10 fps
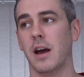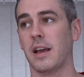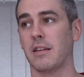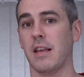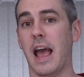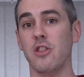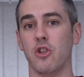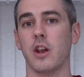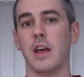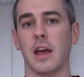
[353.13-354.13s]
I guess,
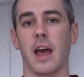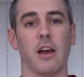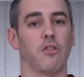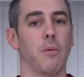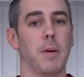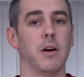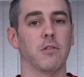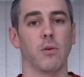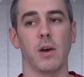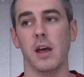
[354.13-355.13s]
engineer extra
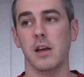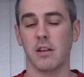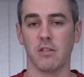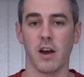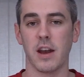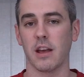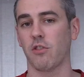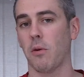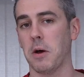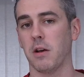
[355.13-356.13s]
parts to it, design
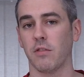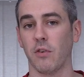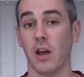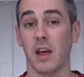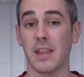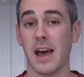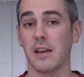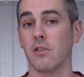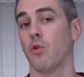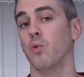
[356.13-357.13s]
extra parts for it, and
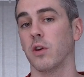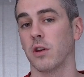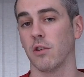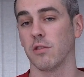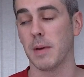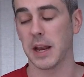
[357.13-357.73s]
that is all gonna cost